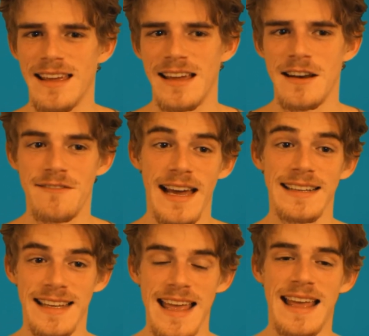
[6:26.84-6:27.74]
In
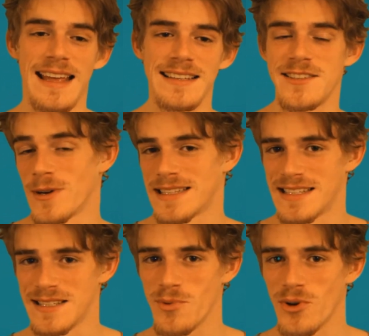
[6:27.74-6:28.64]
fact, as he writes in
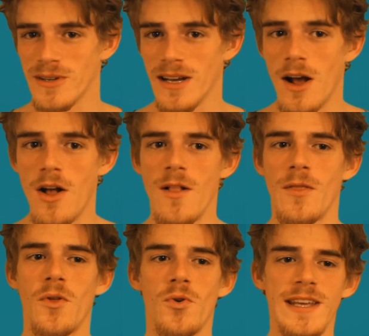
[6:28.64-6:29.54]
his book,
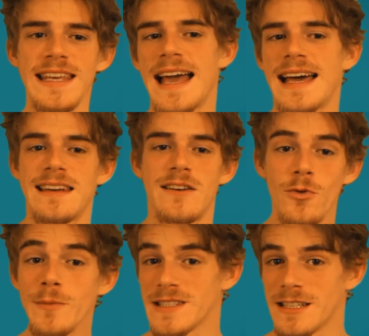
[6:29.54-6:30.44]
though he had
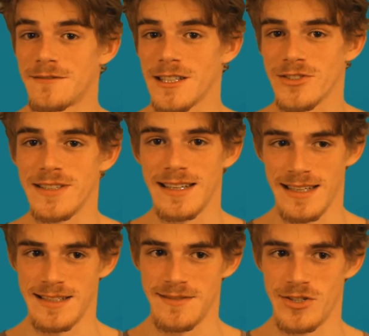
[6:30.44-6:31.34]
enormous conviction in
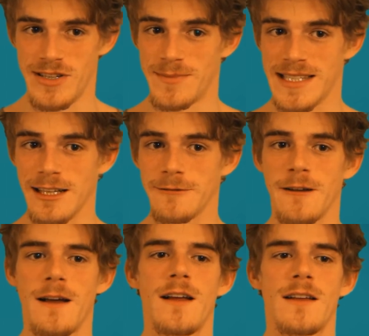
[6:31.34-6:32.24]
his vision himself,
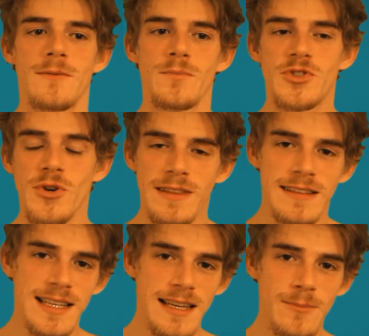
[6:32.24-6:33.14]
during the
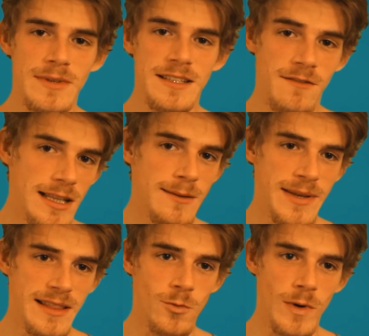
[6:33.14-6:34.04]
time
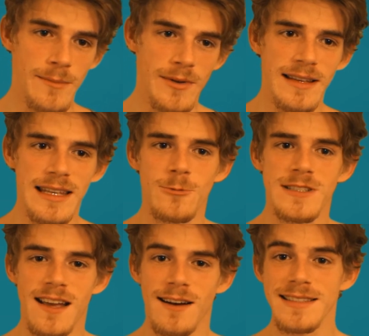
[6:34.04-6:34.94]
developing the web, he
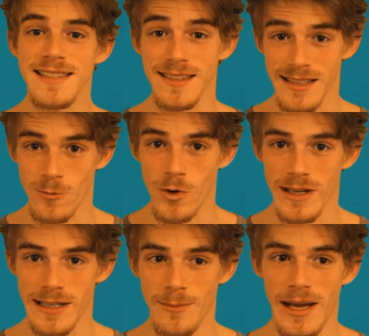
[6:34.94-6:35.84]
was constantly
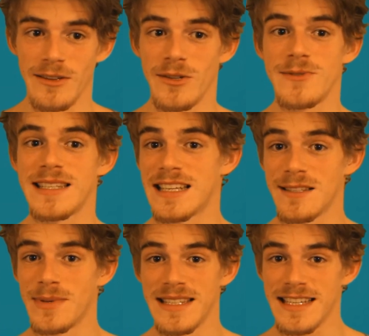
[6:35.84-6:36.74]
worried about losing his
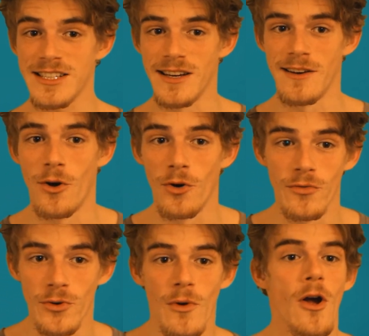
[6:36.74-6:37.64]
position over,